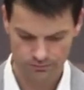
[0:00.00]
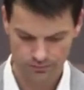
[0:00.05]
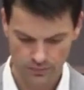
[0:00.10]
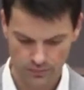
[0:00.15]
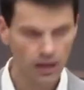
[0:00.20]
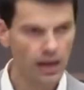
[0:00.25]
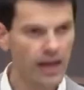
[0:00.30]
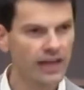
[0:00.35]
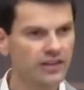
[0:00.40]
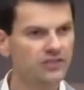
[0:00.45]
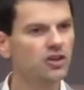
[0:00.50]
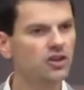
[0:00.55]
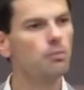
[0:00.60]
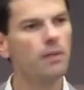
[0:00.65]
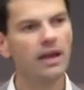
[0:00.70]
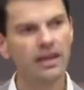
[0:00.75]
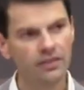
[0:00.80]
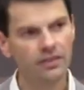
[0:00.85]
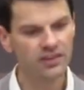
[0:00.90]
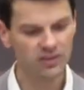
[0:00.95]
And so may
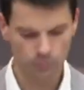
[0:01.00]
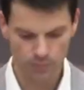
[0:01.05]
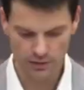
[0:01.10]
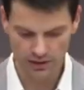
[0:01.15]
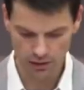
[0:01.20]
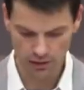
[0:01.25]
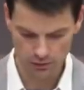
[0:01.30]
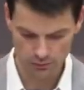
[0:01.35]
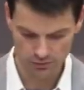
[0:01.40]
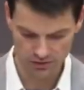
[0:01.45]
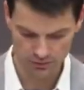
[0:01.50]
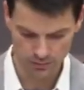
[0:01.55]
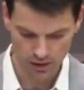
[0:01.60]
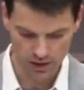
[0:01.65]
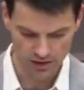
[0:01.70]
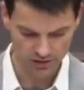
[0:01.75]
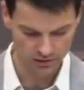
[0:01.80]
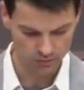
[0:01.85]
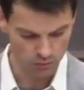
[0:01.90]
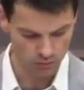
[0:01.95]
this be our
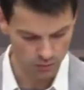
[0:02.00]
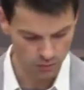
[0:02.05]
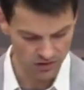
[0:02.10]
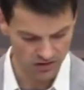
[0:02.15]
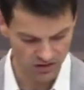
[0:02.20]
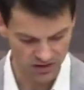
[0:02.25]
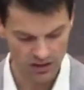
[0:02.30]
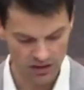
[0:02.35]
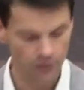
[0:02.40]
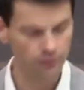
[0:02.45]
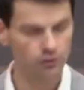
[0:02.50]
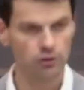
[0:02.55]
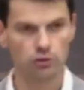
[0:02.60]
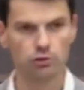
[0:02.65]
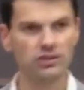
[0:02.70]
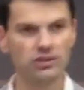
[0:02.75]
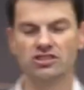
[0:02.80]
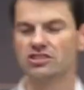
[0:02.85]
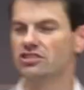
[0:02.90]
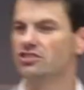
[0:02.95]
response when we see other
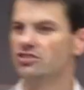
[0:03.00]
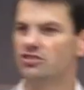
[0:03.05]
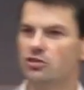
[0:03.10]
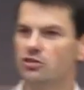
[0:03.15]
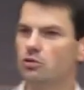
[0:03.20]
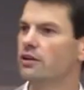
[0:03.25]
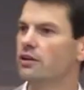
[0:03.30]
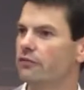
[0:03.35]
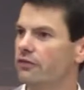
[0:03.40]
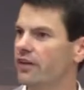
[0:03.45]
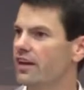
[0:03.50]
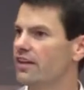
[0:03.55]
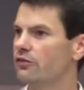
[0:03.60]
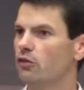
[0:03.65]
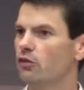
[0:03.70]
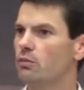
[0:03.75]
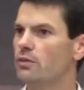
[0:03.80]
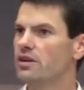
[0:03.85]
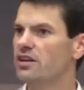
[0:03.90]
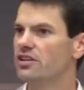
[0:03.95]
Christians doing faithful
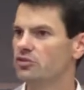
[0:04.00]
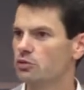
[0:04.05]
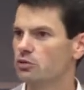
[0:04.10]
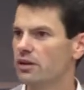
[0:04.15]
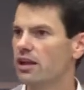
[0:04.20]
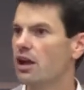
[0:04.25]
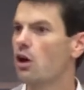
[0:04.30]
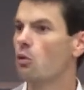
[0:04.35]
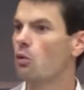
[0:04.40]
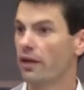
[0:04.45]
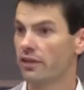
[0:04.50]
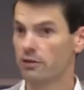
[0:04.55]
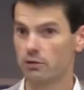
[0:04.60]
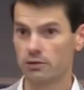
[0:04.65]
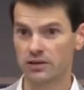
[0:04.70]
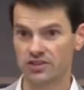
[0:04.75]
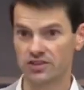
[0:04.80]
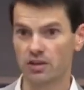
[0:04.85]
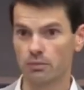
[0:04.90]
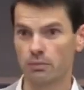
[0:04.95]
ministry, whether it's
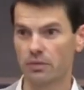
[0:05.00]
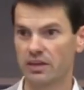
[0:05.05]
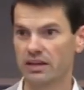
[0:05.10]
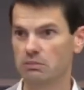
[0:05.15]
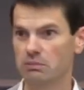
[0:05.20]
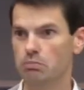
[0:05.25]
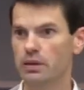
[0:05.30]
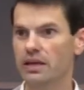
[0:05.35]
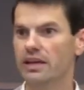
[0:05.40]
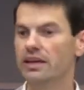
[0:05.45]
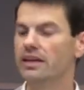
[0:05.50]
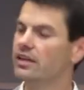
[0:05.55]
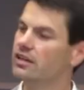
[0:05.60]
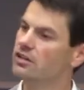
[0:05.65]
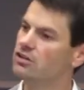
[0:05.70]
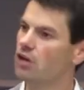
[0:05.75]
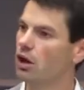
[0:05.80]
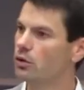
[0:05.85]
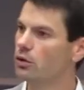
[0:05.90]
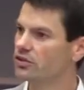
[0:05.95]
something big and
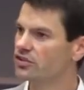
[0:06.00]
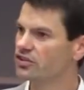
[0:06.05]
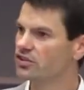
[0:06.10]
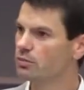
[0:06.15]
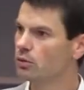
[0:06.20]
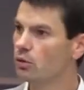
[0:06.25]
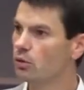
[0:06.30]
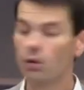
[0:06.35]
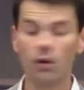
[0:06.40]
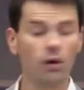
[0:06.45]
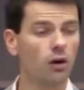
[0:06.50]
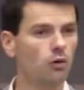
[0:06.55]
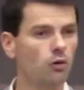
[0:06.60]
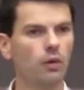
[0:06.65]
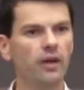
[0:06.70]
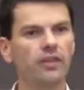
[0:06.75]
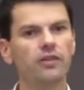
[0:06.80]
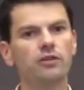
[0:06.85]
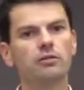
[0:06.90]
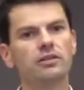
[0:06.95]
noticeable or
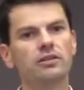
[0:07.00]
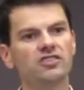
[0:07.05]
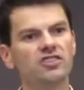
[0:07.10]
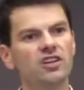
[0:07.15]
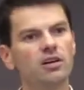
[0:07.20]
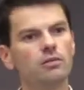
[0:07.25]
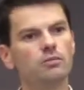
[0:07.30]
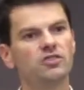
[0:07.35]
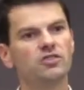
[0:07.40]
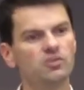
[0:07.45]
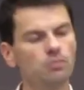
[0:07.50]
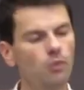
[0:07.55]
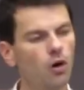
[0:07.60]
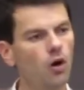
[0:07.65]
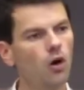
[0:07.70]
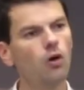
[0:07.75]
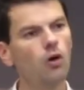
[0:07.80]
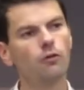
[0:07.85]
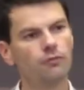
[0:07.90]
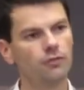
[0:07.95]
whether it's some
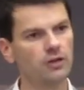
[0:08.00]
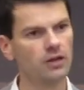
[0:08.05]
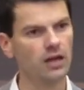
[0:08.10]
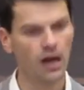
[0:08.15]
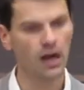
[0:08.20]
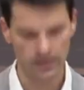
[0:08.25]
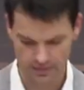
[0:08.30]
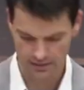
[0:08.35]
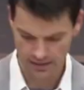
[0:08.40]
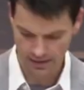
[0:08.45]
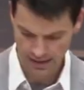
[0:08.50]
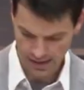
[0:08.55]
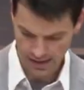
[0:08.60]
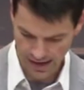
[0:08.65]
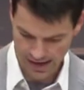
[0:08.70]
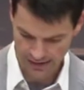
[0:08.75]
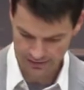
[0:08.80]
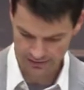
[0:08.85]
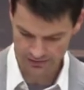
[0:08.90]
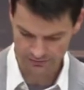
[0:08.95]
small, forgotten
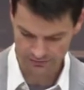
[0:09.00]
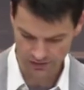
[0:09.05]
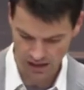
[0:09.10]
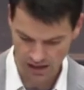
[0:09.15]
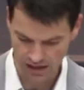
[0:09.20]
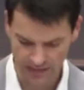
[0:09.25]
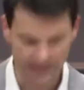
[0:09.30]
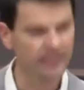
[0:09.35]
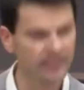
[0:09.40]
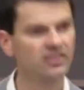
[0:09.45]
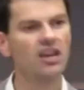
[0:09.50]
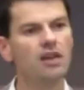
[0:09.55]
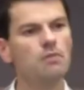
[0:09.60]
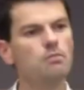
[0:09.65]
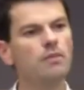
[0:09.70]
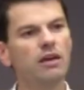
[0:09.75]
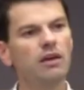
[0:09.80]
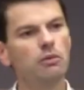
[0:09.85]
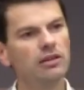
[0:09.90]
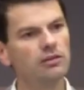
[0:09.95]
act of kindness. May
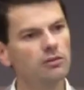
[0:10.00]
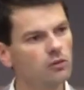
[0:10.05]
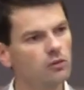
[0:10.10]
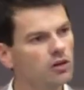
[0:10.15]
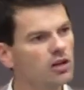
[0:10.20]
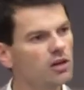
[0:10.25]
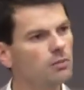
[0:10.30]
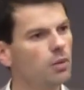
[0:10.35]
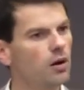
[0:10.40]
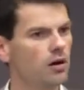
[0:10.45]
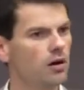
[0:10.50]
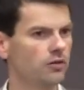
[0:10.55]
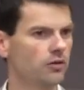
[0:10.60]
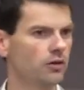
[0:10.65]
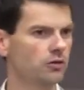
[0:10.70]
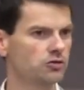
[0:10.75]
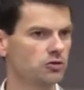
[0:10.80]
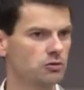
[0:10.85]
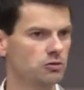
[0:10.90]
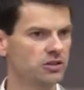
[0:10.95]
we look upon
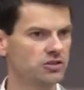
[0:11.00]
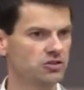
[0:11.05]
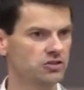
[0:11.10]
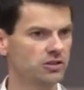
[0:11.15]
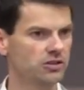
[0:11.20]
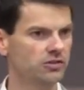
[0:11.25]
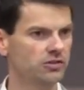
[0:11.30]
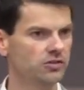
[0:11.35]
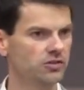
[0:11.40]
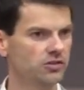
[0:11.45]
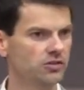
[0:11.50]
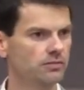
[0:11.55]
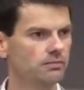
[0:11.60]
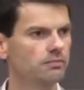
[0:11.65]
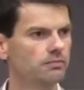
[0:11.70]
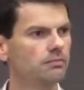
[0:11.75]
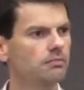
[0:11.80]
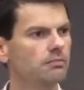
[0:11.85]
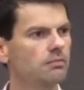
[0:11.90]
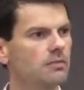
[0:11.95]
those Christians
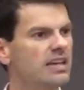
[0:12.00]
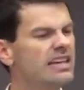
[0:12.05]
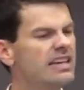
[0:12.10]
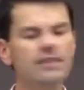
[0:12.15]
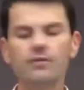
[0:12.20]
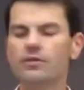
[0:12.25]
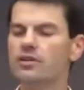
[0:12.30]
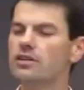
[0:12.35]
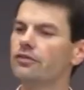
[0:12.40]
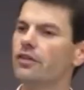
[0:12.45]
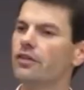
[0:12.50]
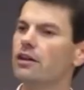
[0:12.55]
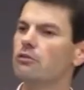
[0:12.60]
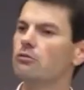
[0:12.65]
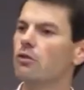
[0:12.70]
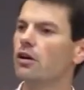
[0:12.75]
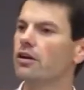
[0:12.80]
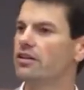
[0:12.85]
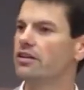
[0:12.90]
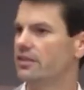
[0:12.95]
even if they run
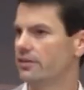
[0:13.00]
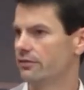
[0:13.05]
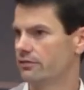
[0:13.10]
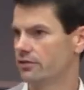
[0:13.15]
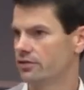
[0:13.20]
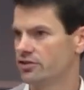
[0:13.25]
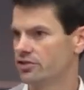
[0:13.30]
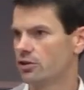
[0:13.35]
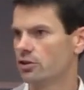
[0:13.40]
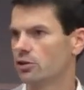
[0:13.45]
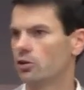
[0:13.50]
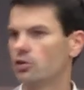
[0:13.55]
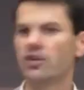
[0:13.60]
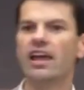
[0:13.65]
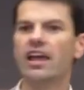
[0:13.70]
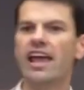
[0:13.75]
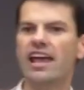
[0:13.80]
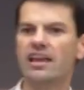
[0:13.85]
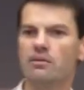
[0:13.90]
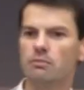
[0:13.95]
in different circles. And